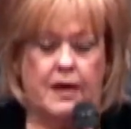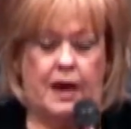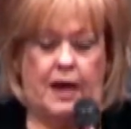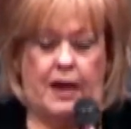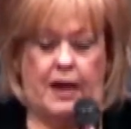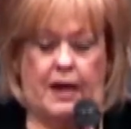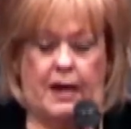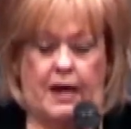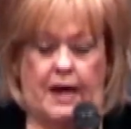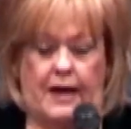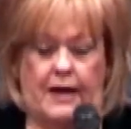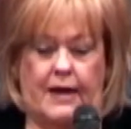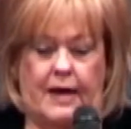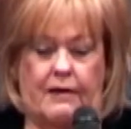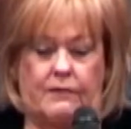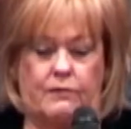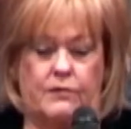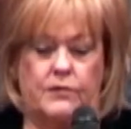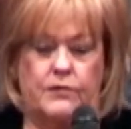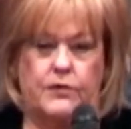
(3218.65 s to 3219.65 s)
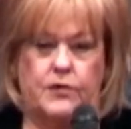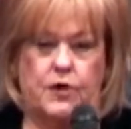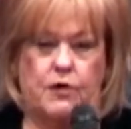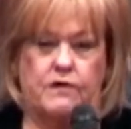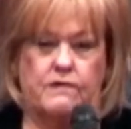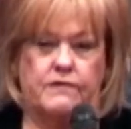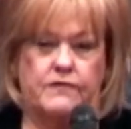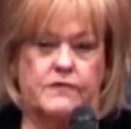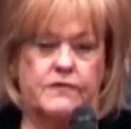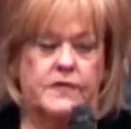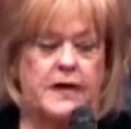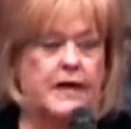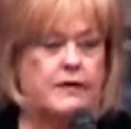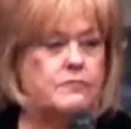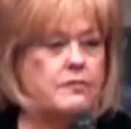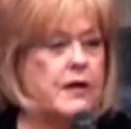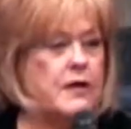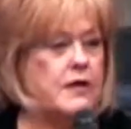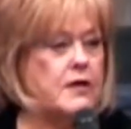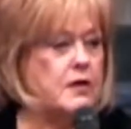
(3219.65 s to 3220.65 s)
And I got real nervous. I
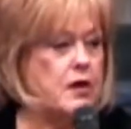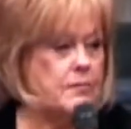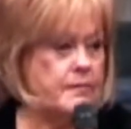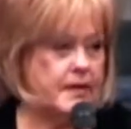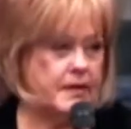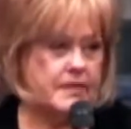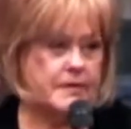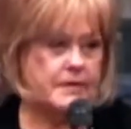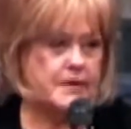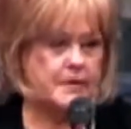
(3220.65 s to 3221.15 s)
tried to call my,